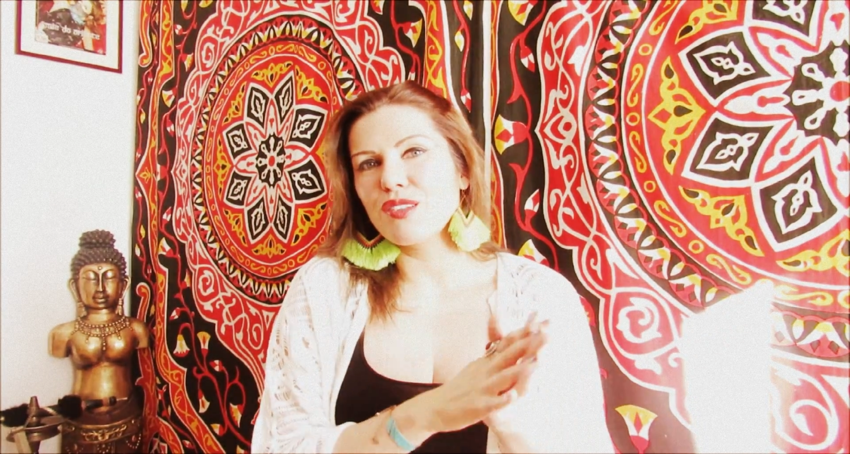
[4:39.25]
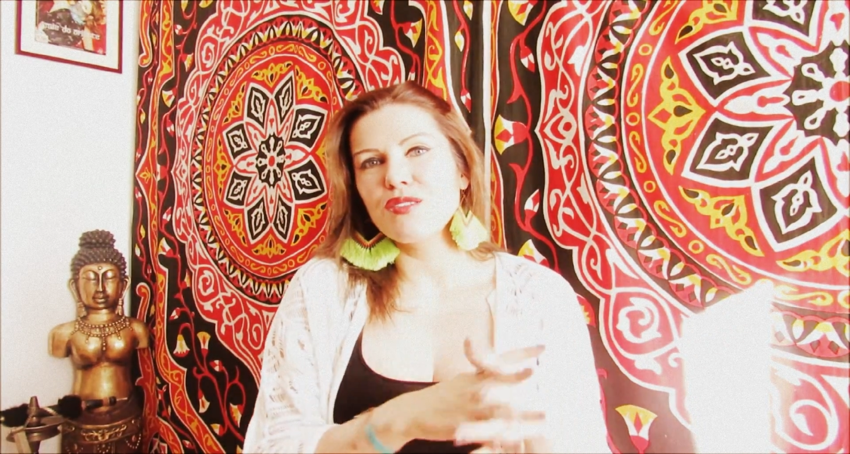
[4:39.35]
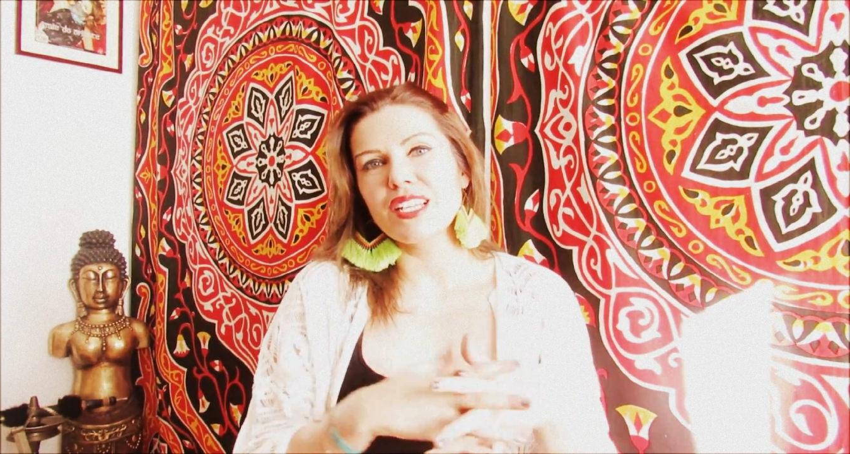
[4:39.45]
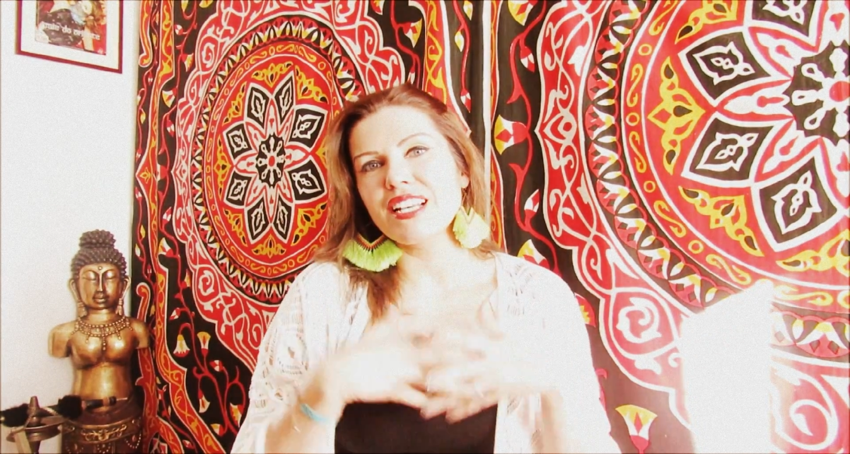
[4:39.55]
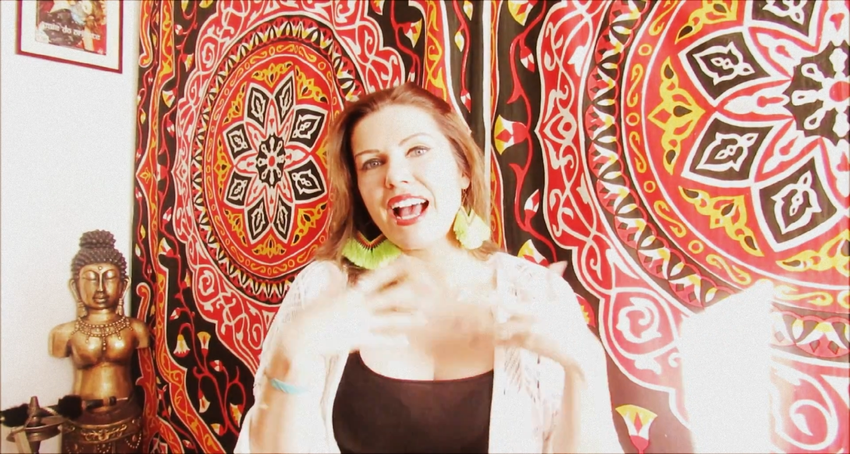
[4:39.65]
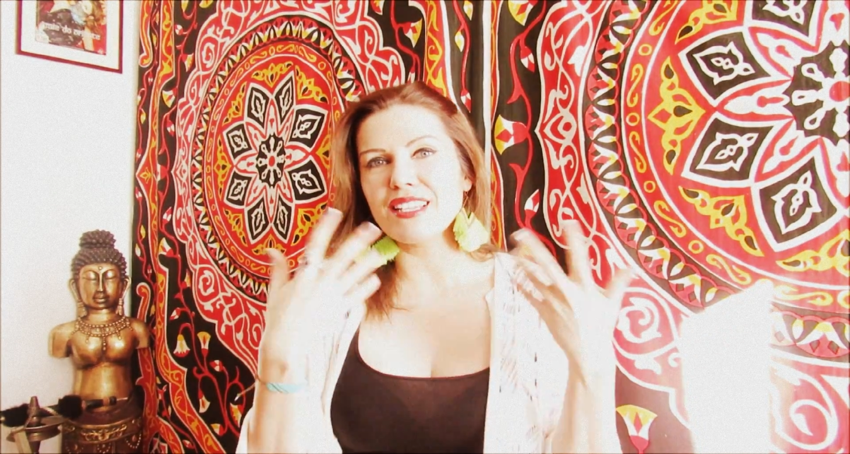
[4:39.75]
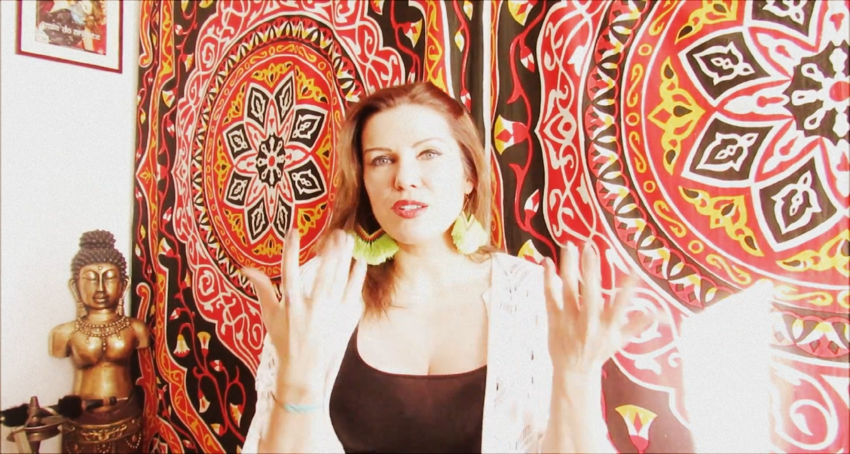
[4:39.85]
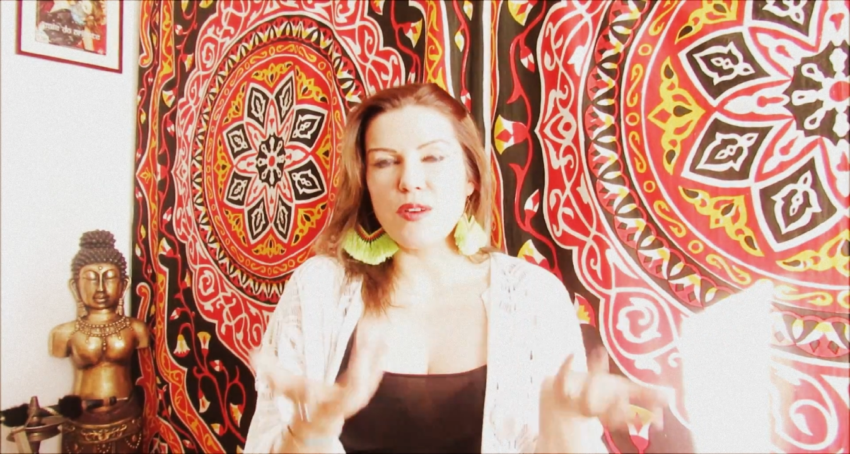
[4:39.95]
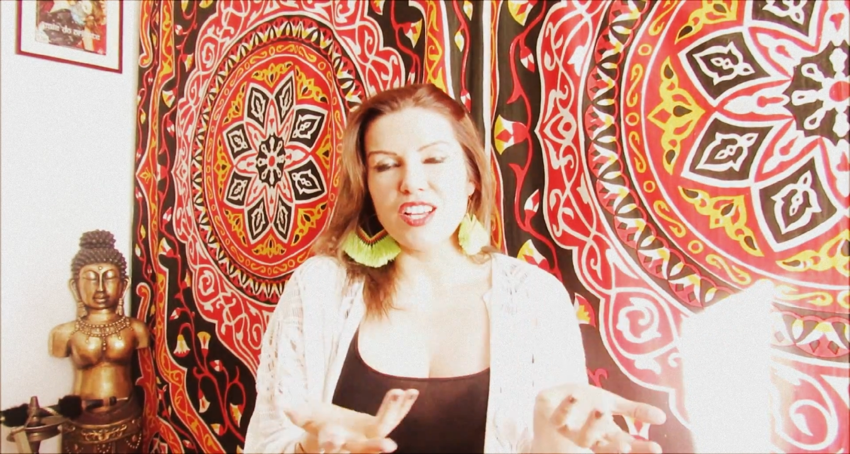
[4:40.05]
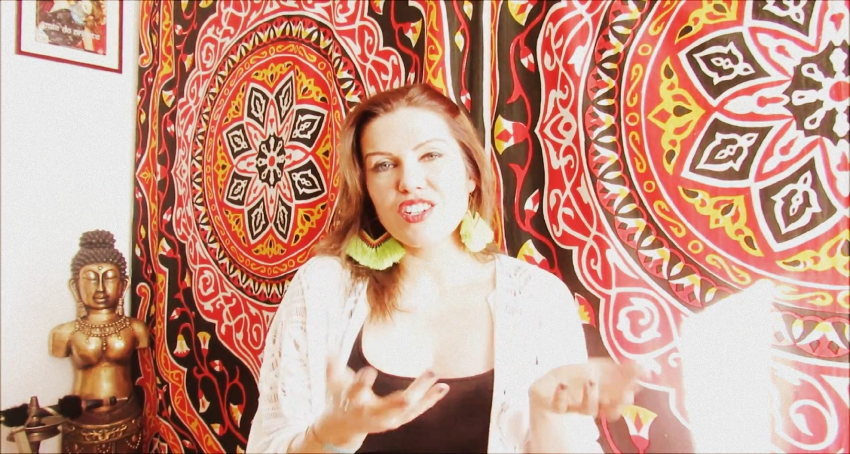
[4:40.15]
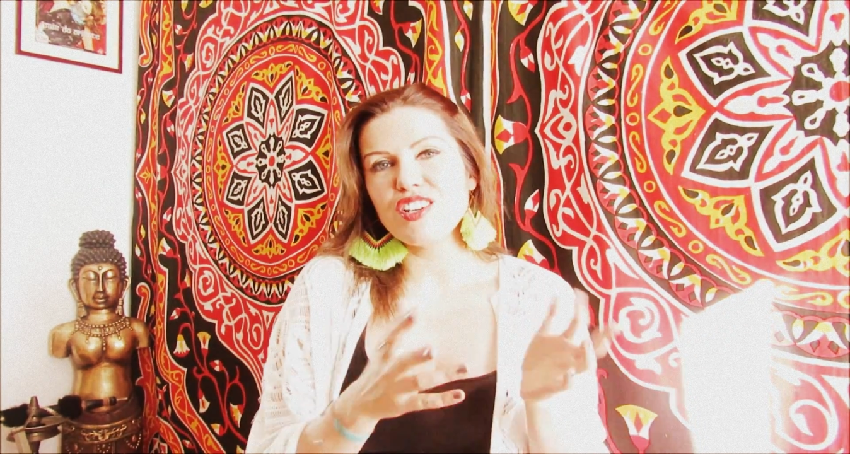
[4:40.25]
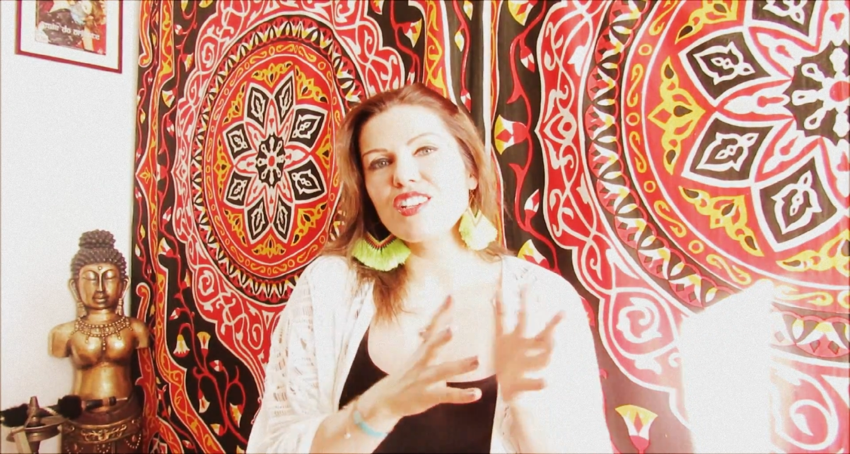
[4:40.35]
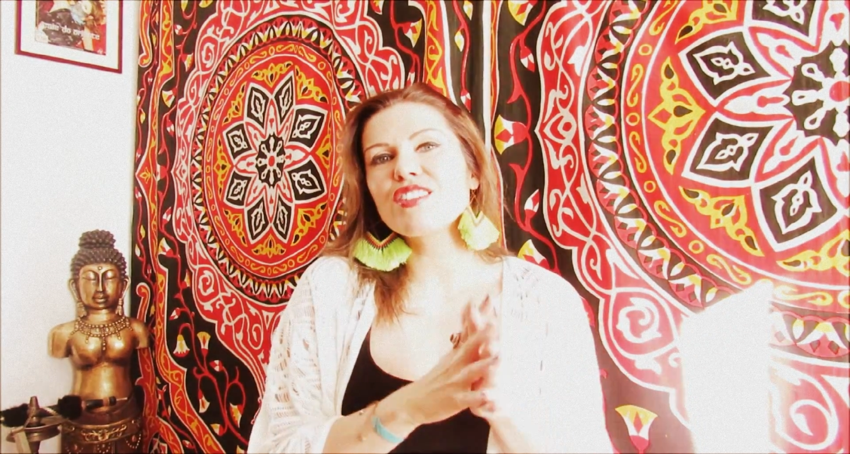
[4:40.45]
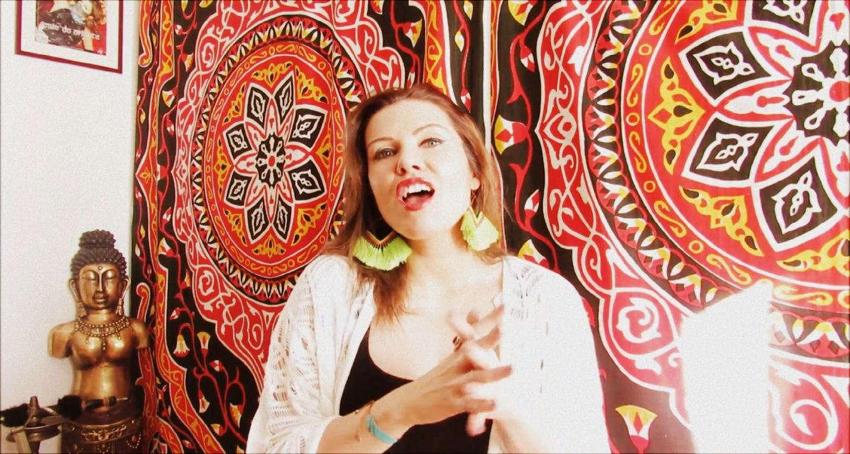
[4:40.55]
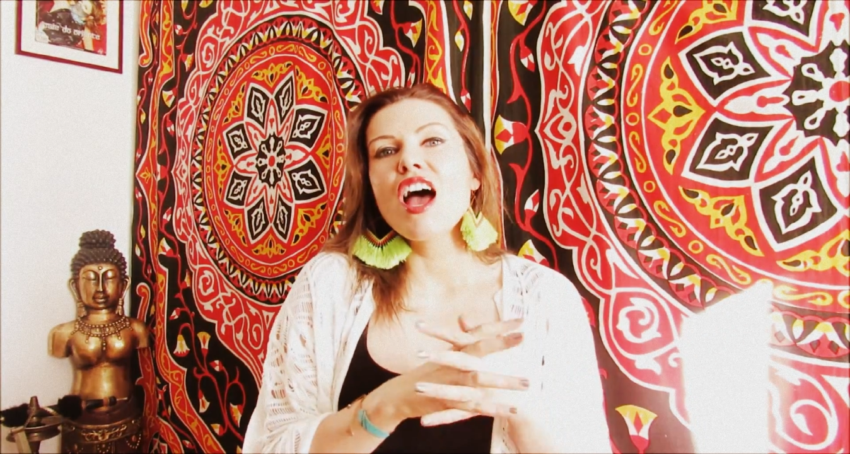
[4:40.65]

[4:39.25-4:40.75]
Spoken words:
so you can ask questions,